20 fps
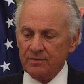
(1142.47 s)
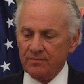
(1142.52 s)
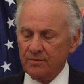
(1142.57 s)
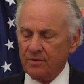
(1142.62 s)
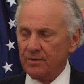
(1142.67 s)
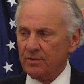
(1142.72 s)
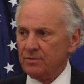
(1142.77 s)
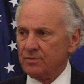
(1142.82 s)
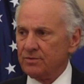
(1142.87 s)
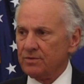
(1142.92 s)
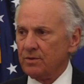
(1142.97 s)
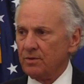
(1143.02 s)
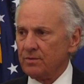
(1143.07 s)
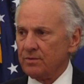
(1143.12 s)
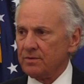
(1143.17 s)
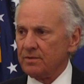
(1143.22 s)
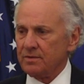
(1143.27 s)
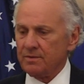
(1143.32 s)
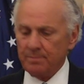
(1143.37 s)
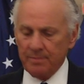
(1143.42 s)
for those
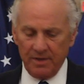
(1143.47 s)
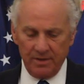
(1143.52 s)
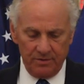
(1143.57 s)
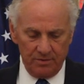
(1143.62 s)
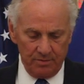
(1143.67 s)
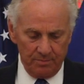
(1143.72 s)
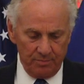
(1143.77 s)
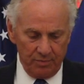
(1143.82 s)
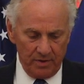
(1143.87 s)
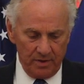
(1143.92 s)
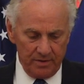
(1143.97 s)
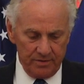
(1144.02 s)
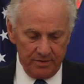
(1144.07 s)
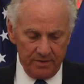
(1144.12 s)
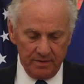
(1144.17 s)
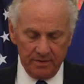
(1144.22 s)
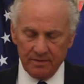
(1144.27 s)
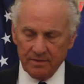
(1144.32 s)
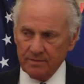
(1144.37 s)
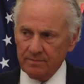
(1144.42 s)
sorts of special
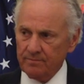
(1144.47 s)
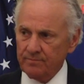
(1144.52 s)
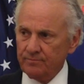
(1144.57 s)
projects.